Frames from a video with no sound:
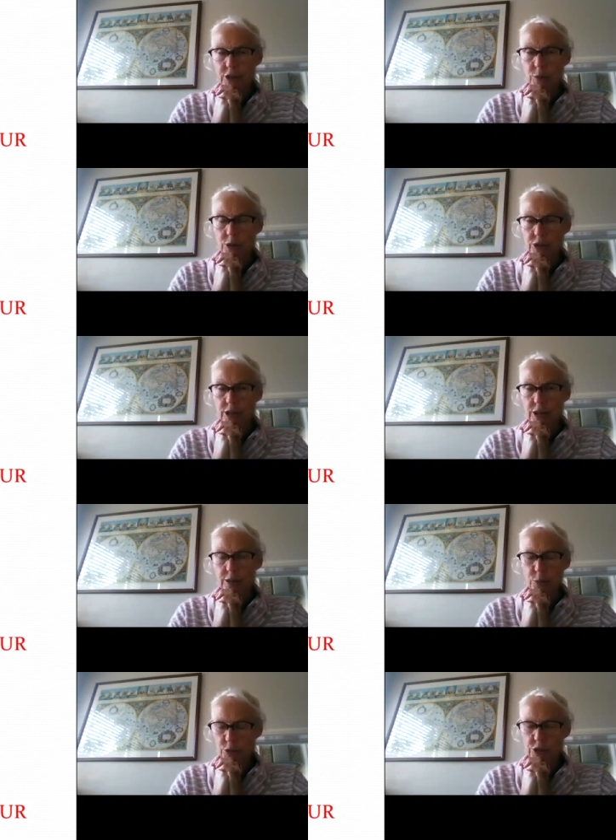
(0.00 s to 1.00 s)
in
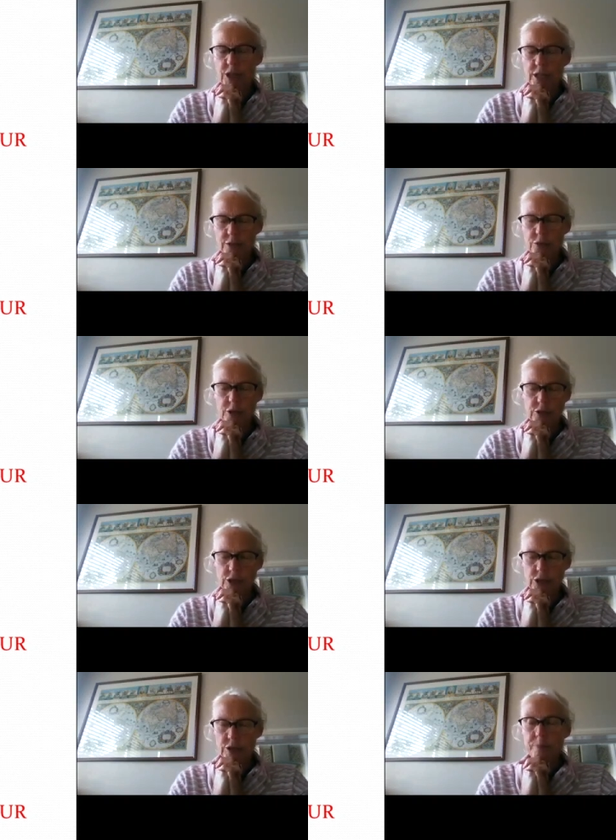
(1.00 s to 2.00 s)
quantitative
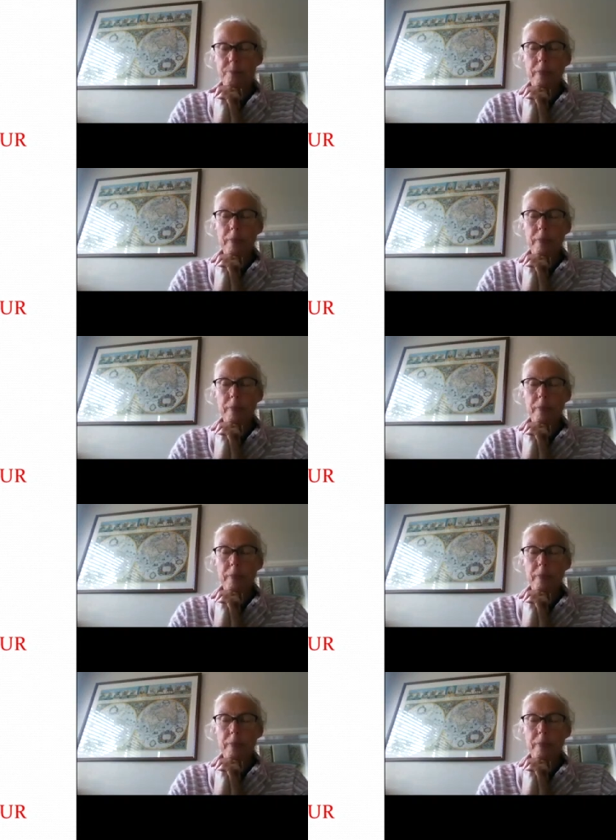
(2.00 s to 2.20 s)
research,